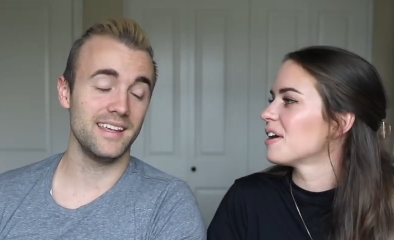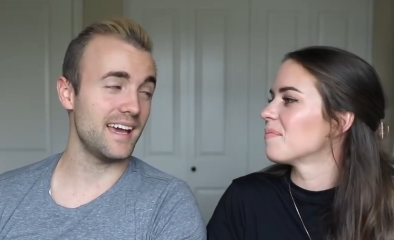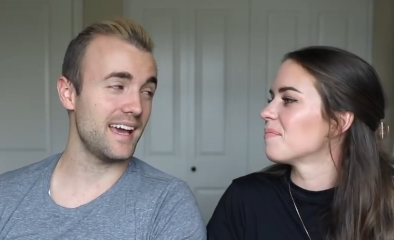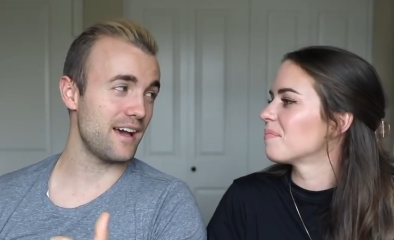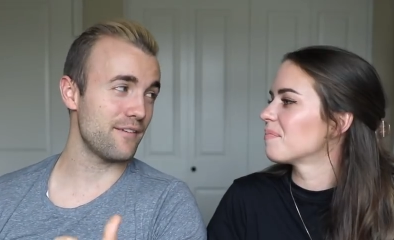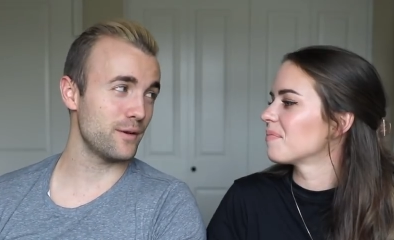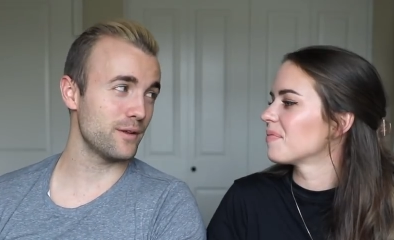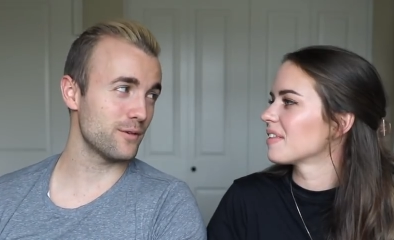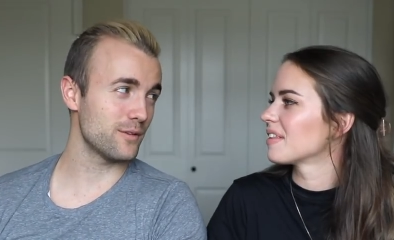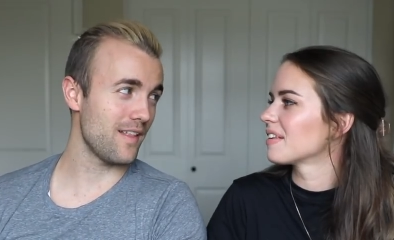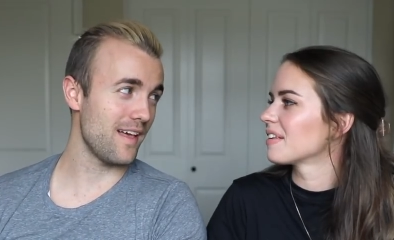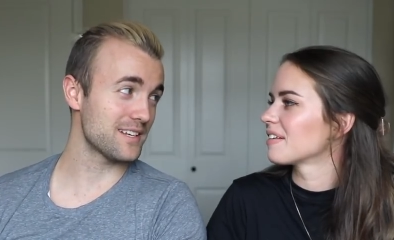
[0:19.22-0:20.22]
Speaker 1: Yeah,
Speaker 2: halfway
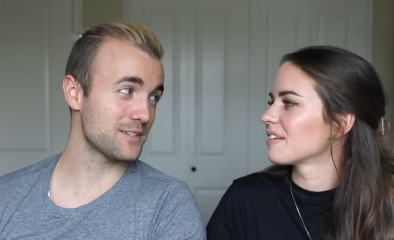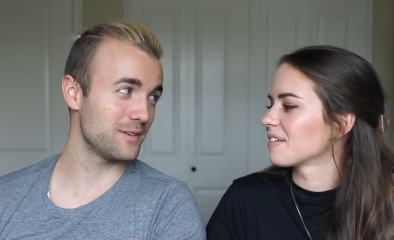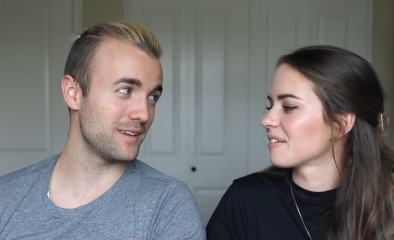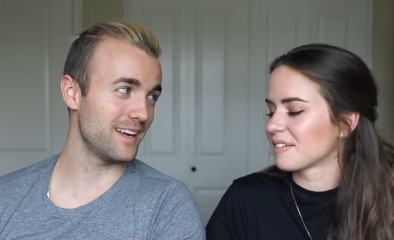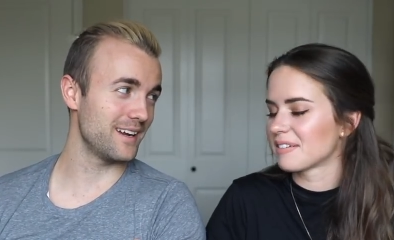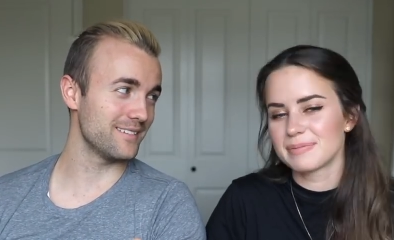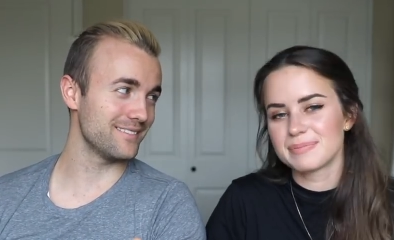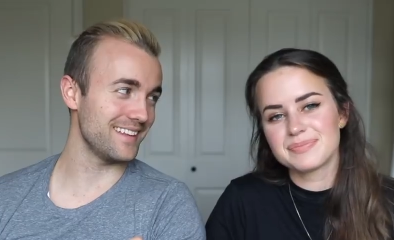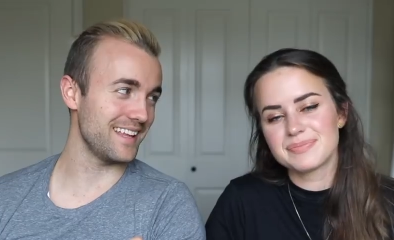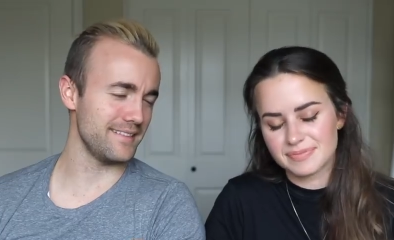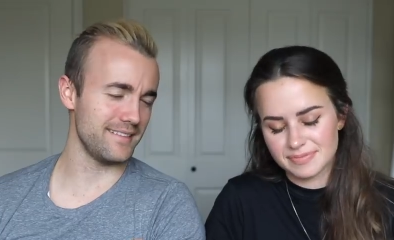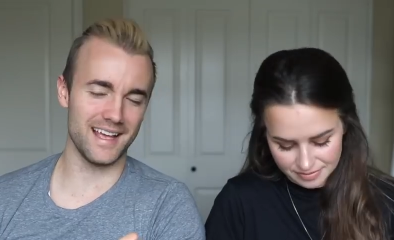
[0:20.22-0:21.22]
through the last one, I
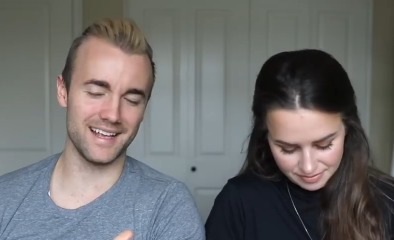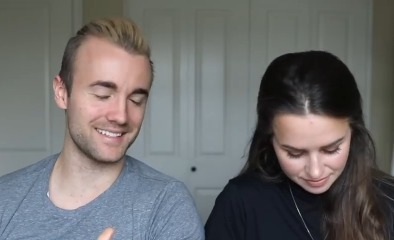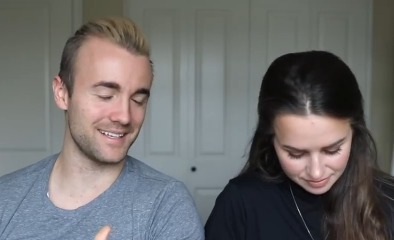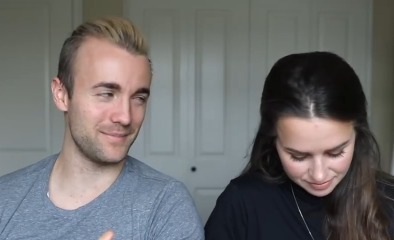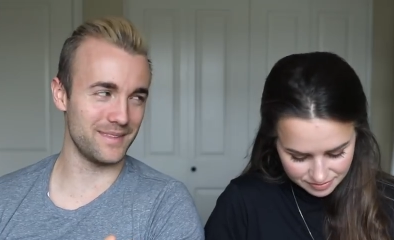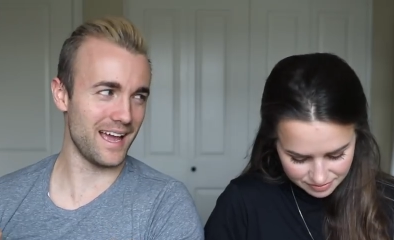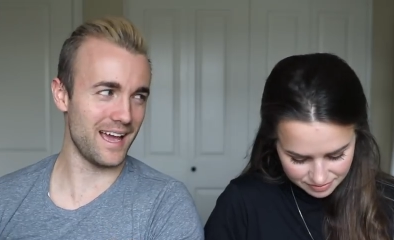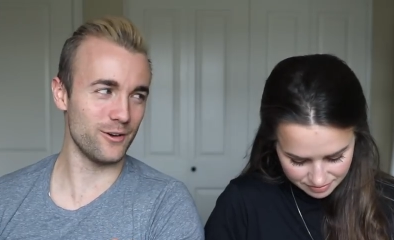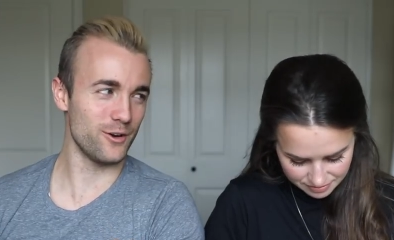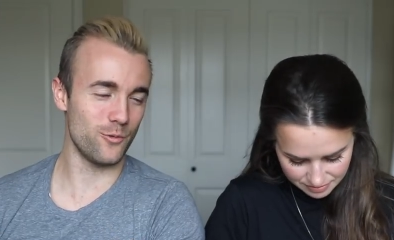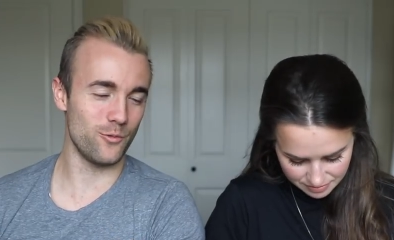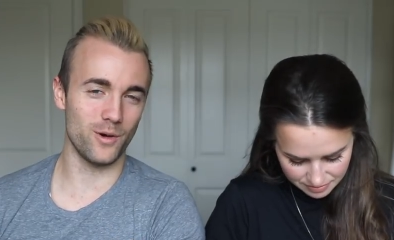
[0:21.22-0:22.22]
it, like something I
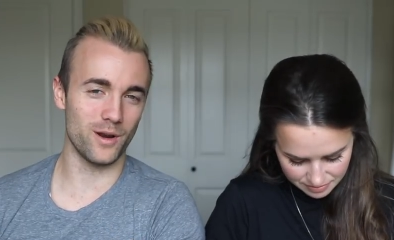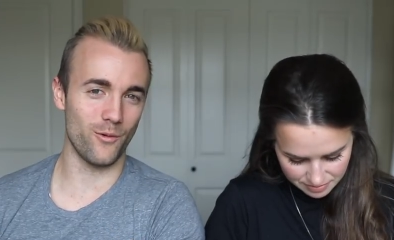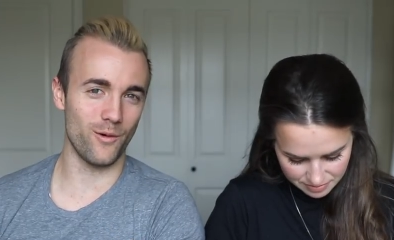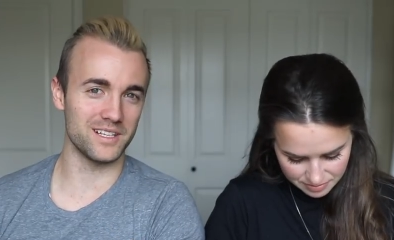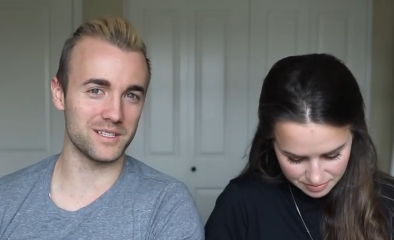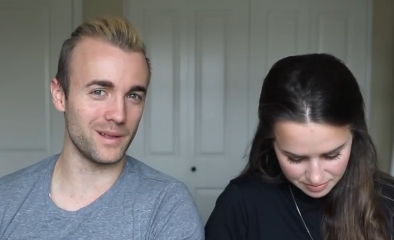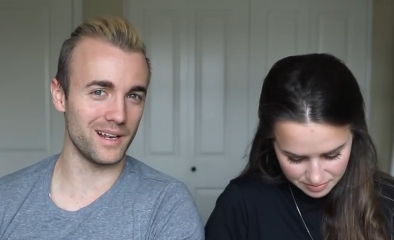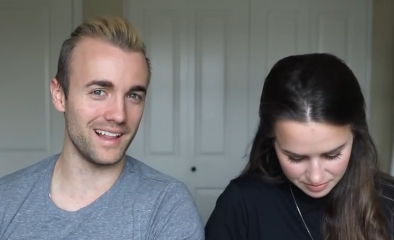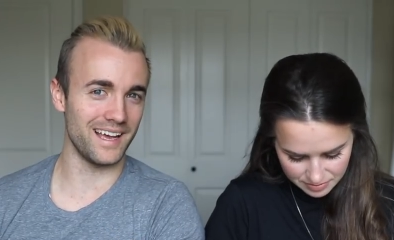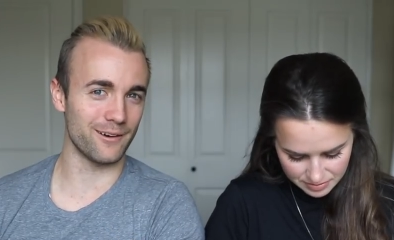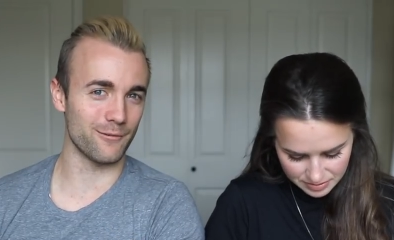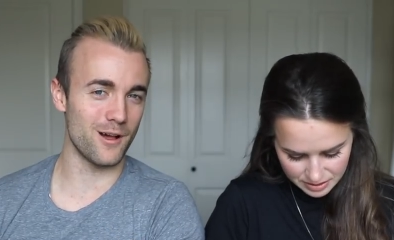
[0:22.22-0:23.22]
don't know what it was, but it,
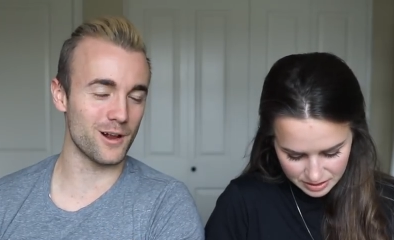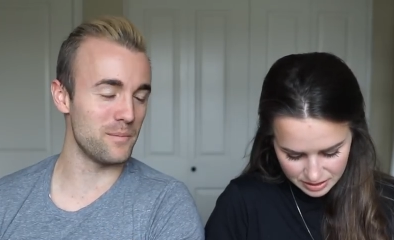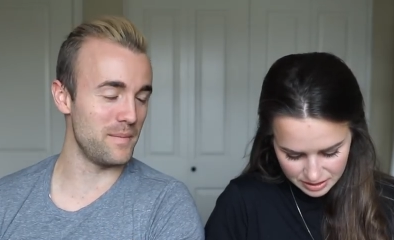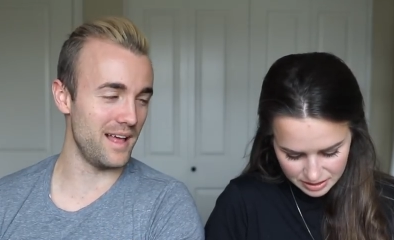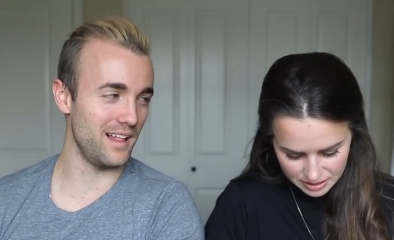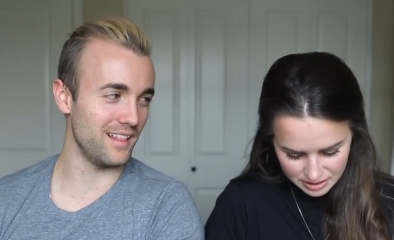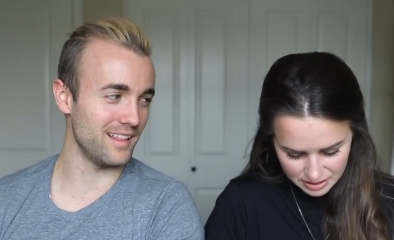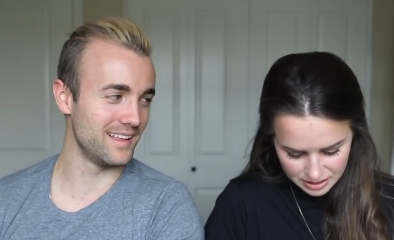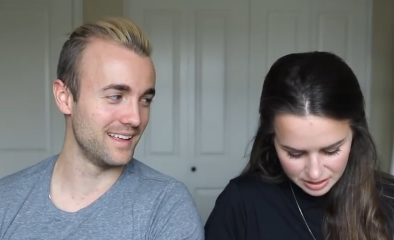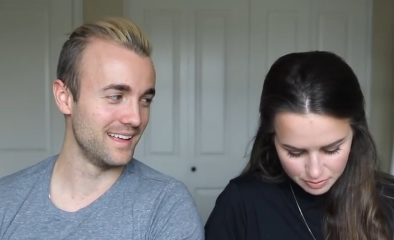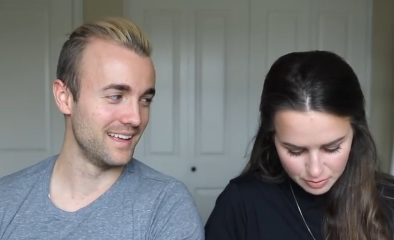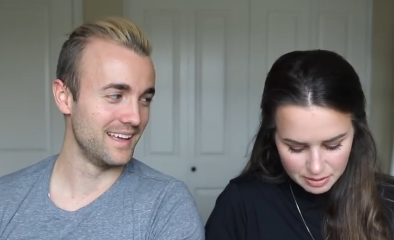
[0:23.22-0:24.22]
like rung a
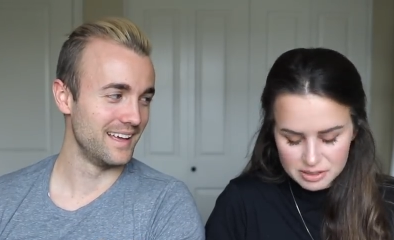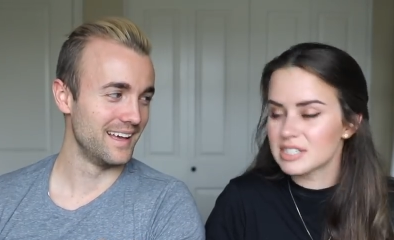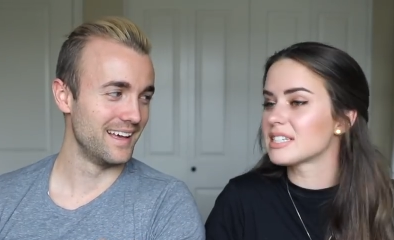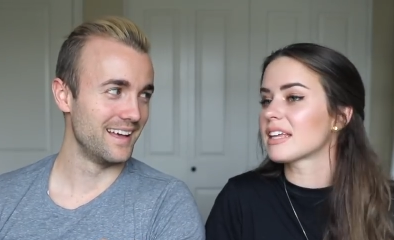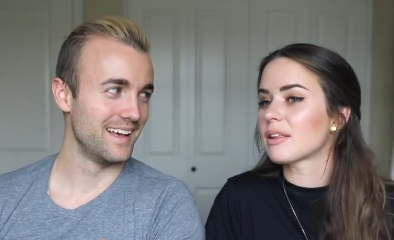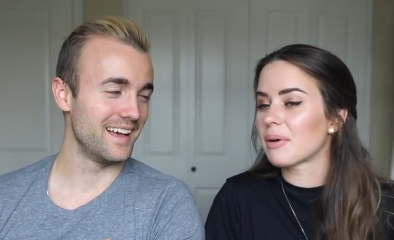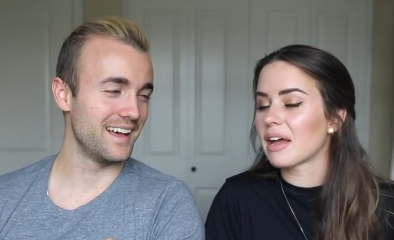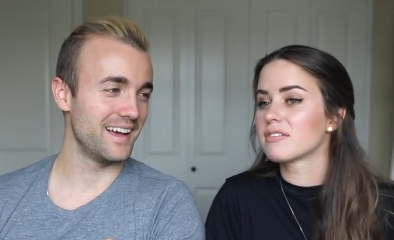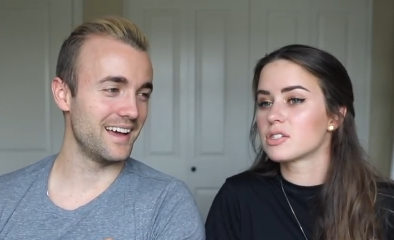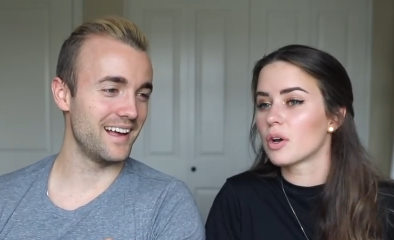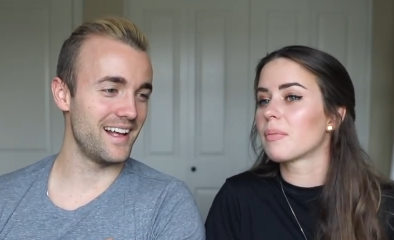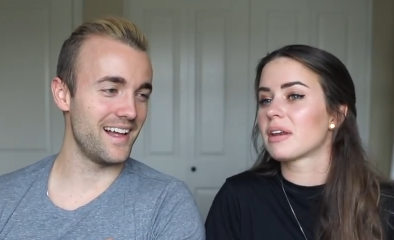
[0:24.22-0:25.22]
bell.
Speaker 1: We were just saying that we have
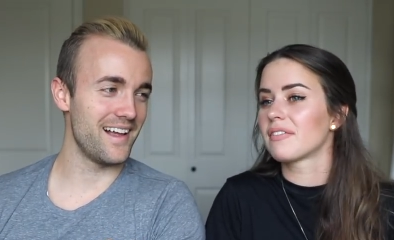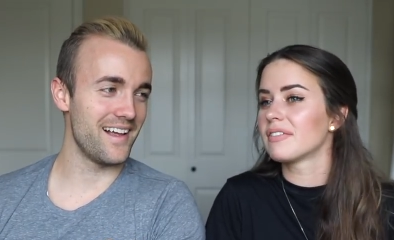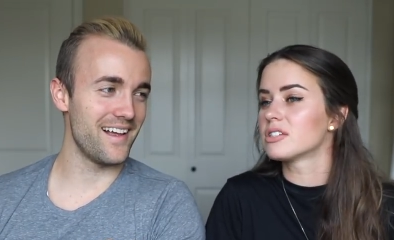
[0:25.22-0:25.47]
so many of